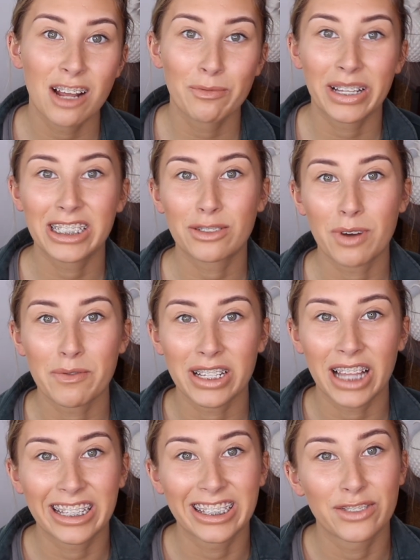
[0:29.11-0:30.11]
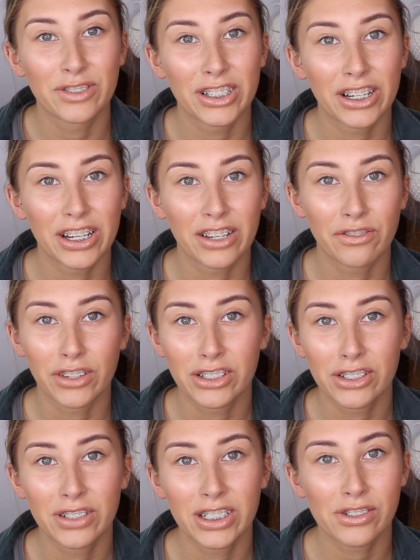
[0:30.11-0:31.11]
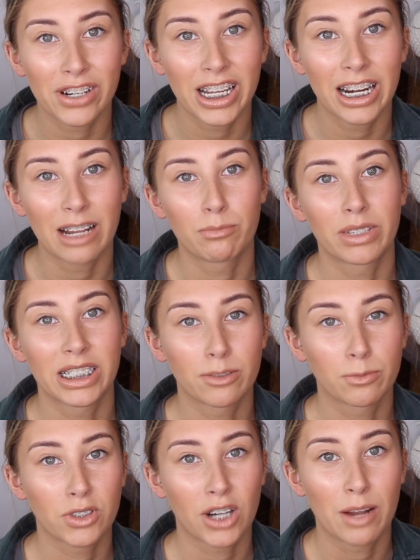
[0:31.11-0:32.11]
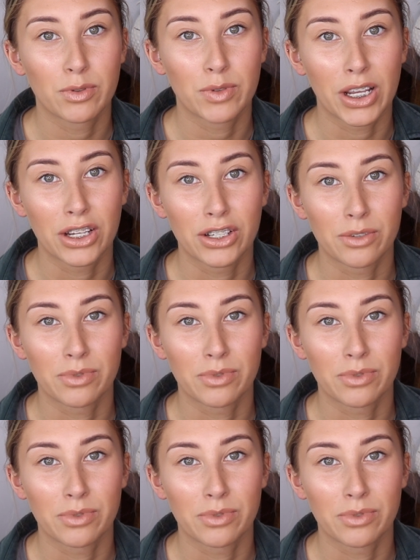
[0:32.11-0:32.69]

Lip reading: Please remember to like this video if you do enjoy it, and please subscribe to my YouTube